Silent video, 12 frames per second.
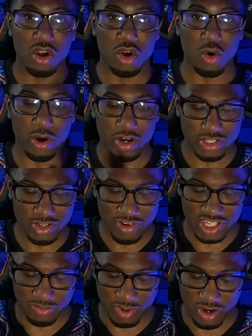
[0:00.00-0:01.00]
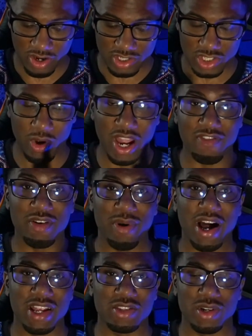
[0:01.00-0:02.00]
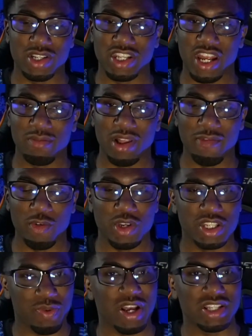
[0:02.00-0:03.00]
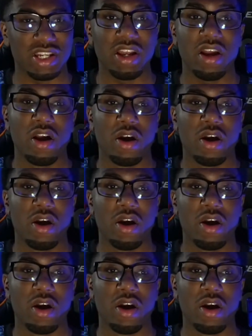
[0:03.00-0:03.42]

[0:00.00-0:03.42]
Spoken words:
cohesive experience, so everybody is on the same level, especially